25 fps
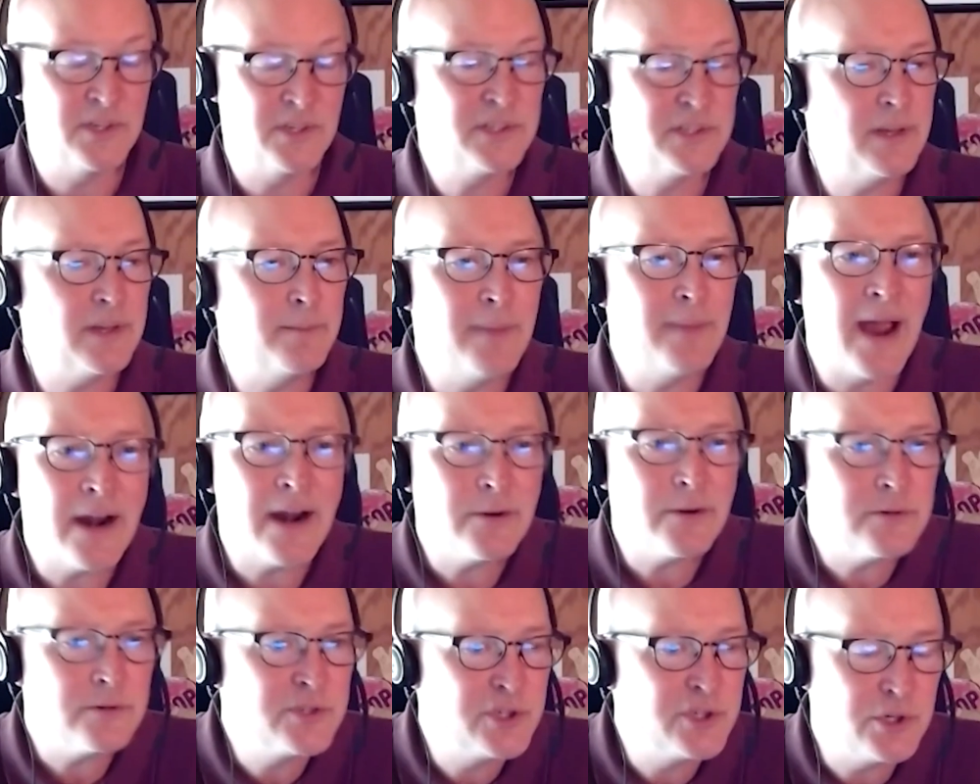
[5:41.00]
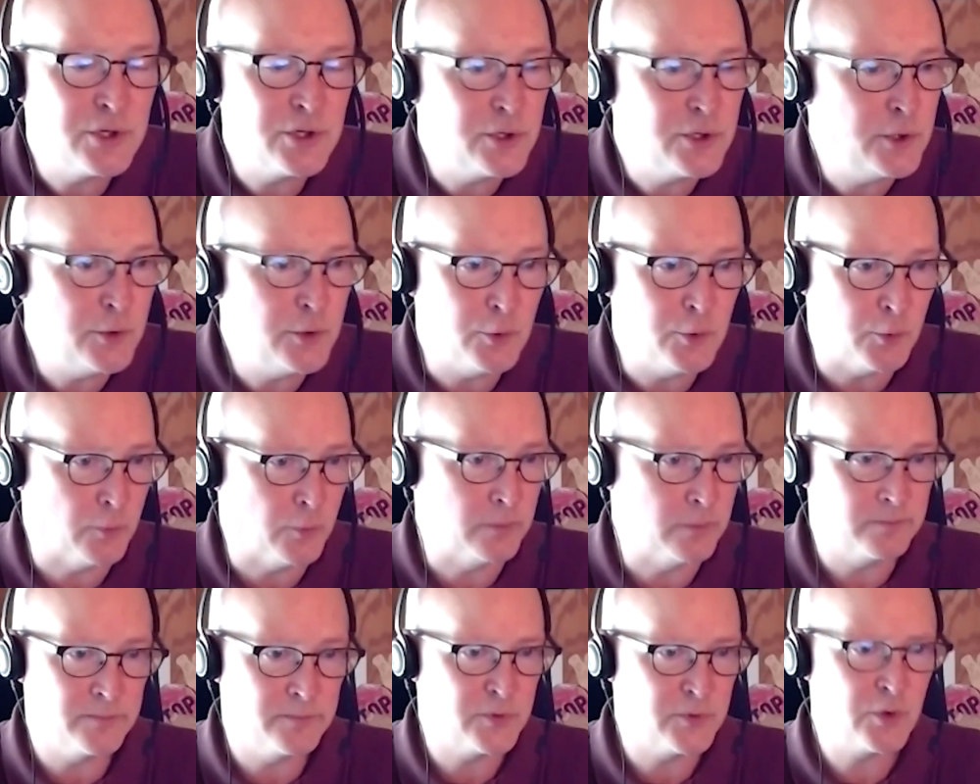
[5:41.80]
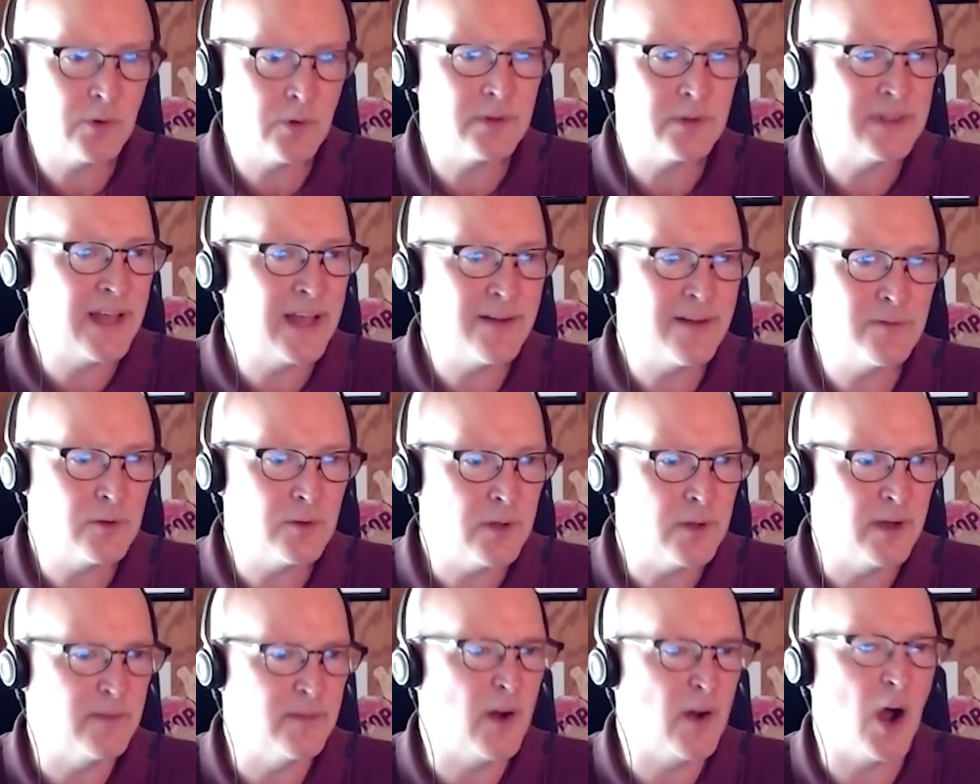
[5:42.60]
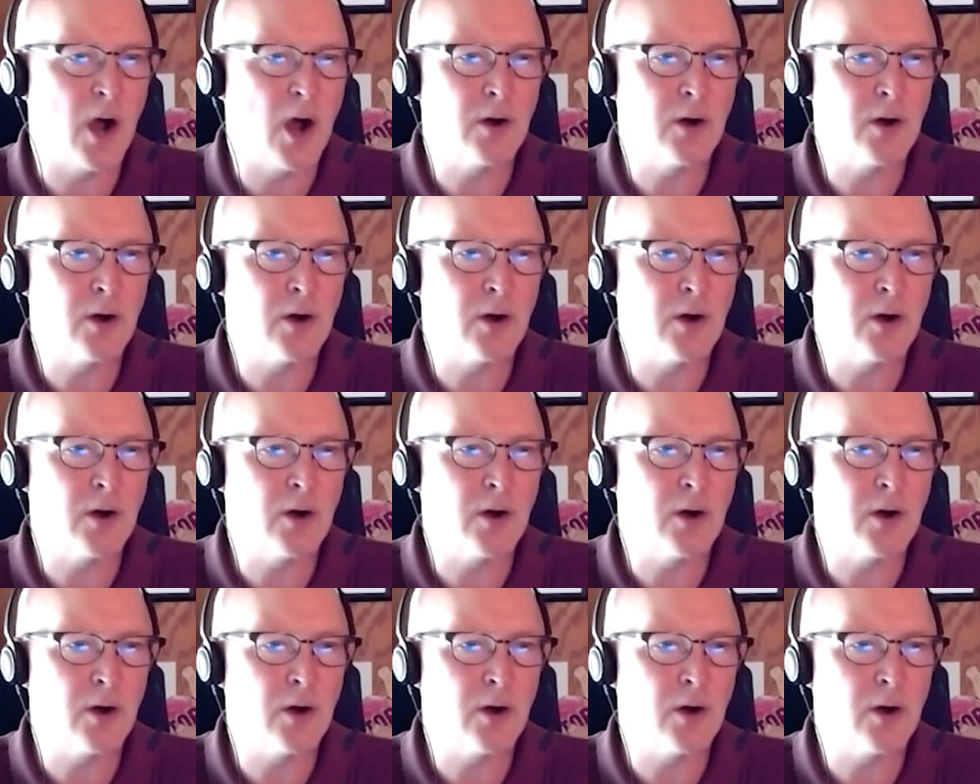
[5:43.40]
Does it matter to you, your level of